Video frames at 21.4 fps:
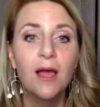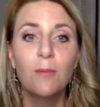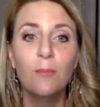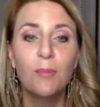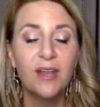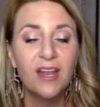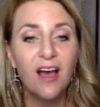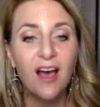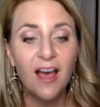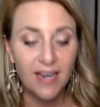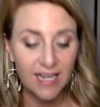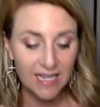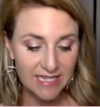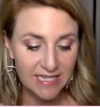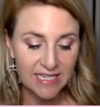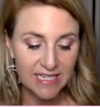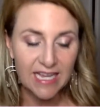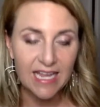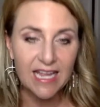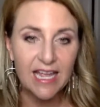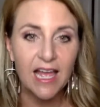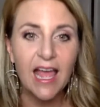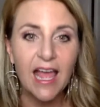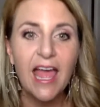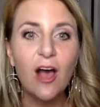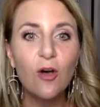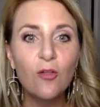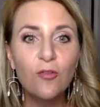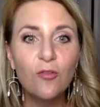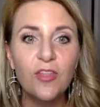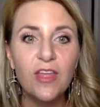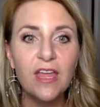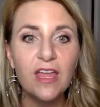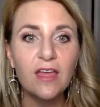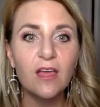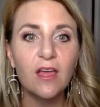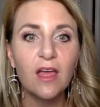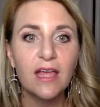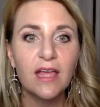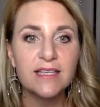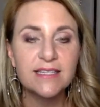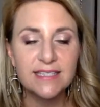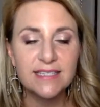But honestly, healthy
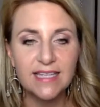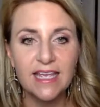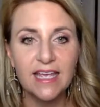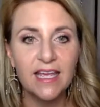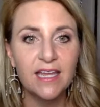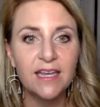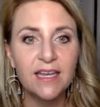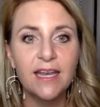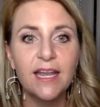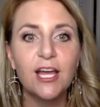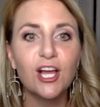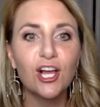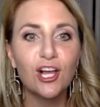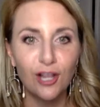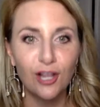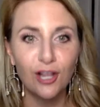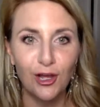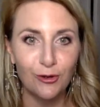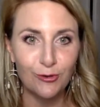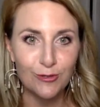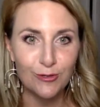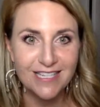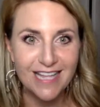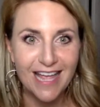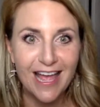skin glows.